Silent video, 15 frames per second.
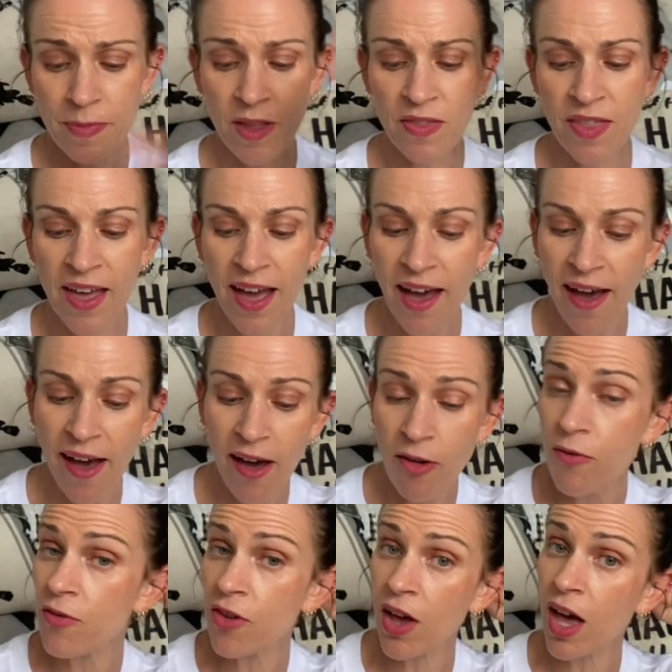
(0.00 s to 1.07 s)
They are
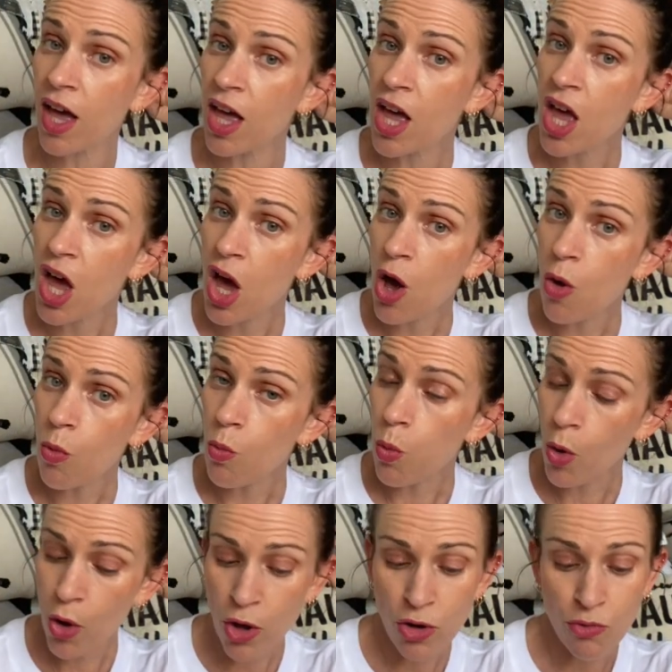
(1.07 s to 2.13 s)
after
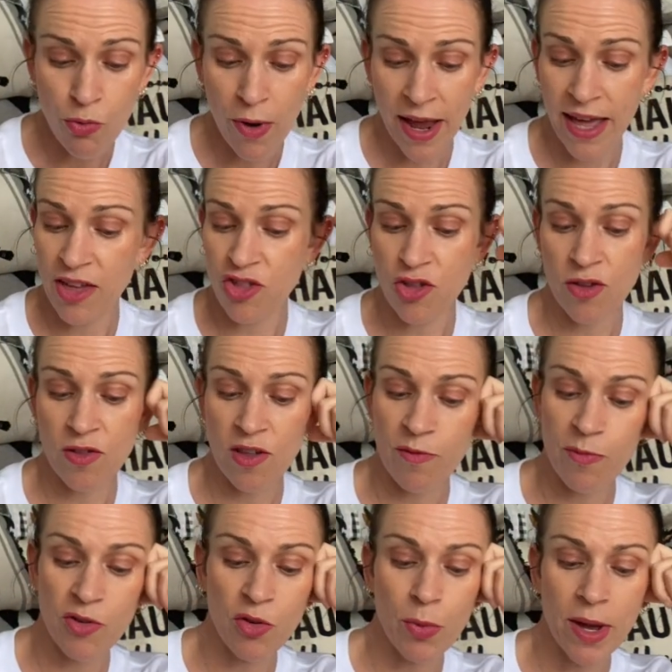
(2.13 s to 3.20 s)
word ranges of
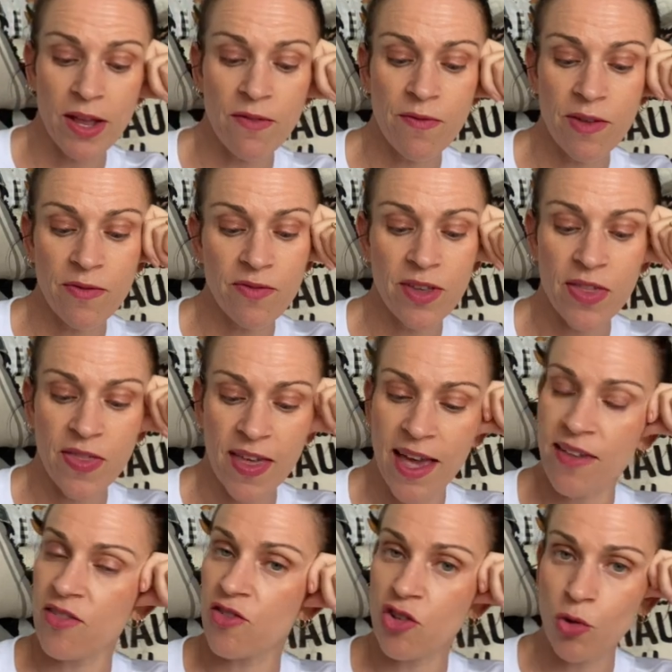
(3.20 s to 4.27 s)
between
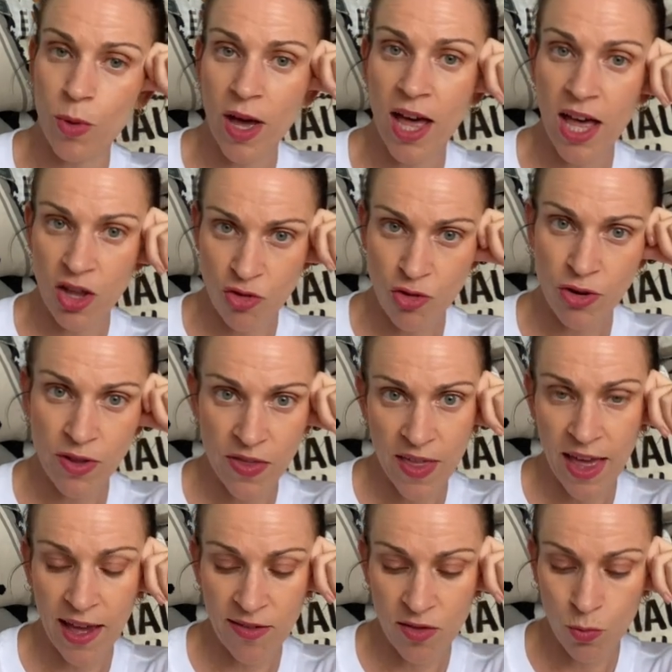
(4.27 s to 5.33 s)
50,000 to
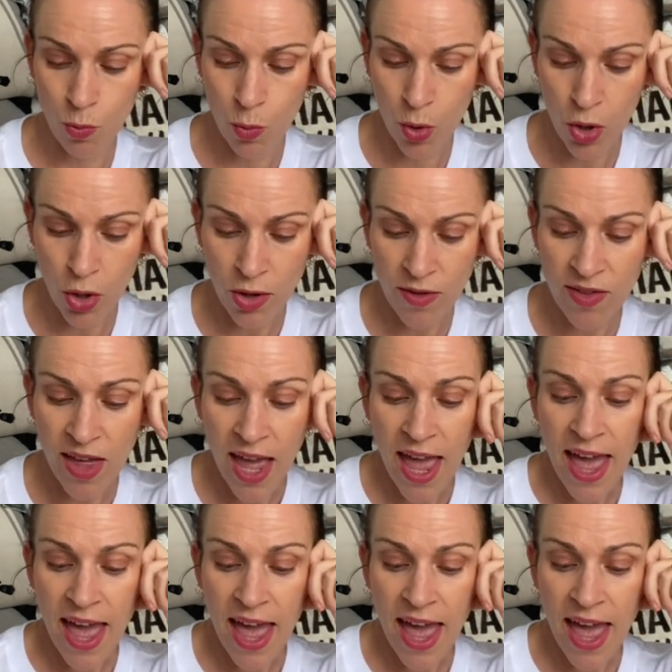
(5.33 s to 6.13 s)
100,000 words.